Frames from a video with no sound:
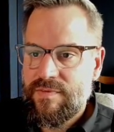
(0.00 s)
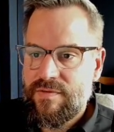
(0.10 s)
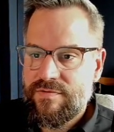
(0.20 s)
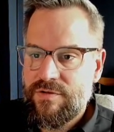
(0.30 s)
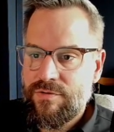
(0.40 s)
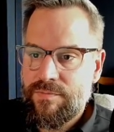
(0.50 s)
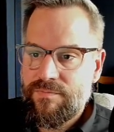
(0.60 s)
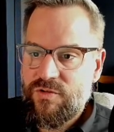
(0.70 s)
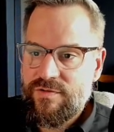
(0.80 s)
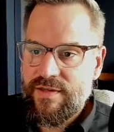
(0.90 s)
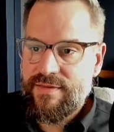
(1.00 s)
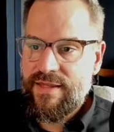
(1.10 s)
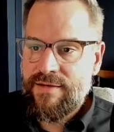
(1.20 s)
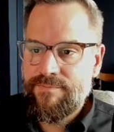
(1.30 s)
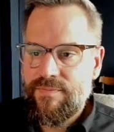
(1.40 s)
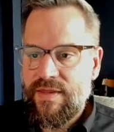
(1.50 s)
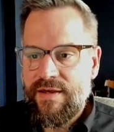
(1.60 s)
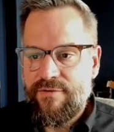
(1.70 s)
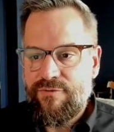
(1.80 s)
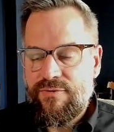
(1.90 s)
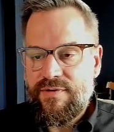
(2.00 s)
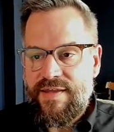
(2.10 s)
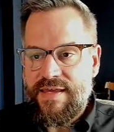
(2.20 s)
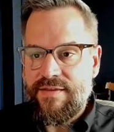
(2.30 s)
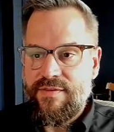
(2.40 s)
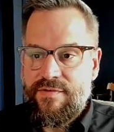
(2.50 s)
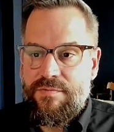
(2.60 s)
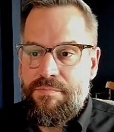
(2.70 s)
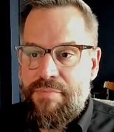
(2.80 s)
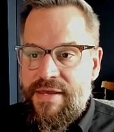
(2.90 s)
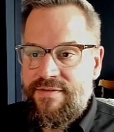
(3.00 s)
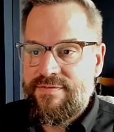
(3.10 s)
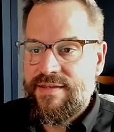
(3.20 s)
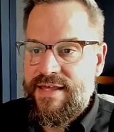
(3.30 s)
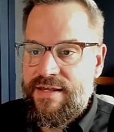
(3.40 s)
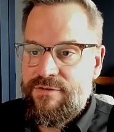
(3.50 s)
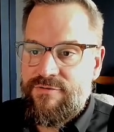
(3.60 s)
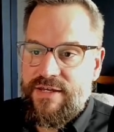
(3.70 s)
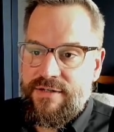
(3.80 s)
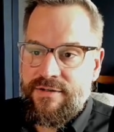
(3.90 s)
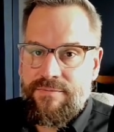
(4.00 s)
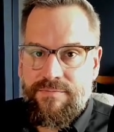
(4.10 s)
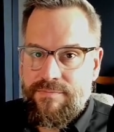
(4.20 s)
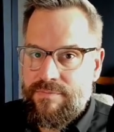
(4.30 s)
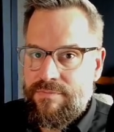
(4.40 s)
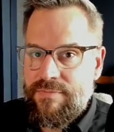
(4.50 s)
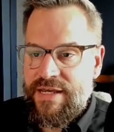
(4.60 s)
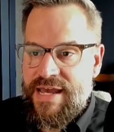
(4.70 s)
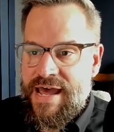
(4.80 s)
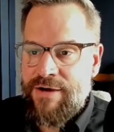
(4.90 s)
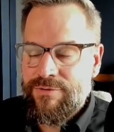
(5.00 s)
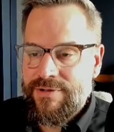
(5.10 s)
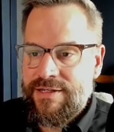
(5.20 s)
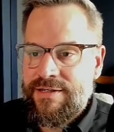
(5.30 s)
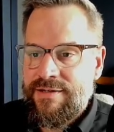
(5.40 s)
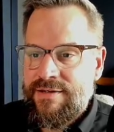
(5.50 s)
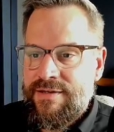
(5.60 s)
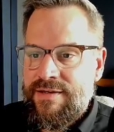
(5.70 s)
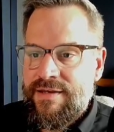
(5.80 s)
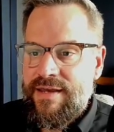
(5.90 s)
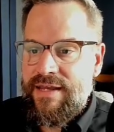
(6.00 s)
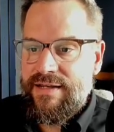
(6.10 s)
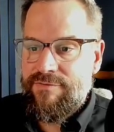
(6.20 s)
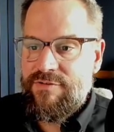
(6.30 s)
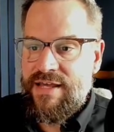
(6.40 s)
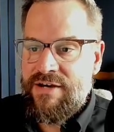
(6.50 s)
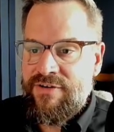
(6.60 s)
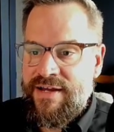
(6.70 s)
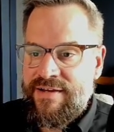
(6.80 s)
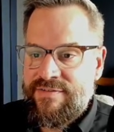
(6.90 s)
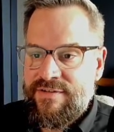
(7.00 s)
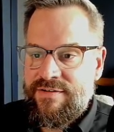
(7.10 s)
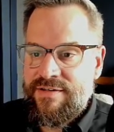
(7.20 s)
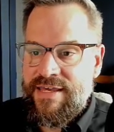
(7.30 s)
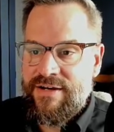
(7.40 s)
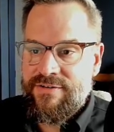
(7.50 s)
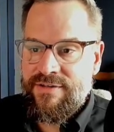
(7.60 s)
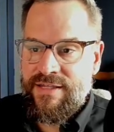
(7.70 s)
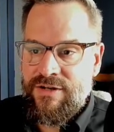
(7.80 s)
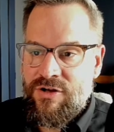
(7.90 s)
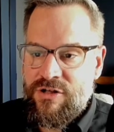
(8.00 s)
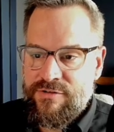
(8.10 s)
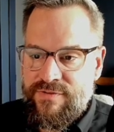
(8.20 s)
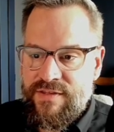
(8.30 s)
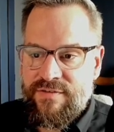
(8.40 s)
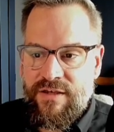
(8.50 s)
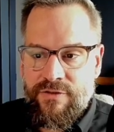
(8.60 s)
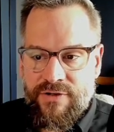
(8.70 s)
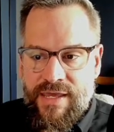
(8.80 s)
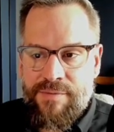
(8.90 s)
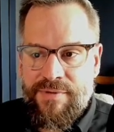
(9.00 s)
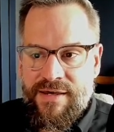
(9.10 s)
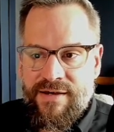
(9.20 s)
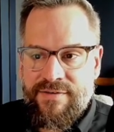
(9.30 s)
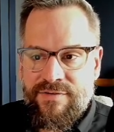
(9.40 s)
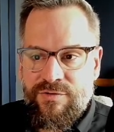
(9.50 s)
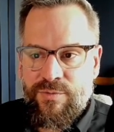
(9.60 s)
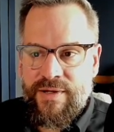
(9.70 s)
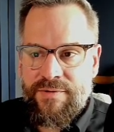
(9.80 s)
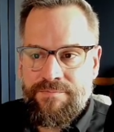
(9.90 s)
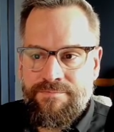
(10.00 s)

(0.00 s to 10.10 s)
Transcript: So just like that, I've taken this baseline of data, my hourly, and I've now asked it to calculate all of these other KPIs as well.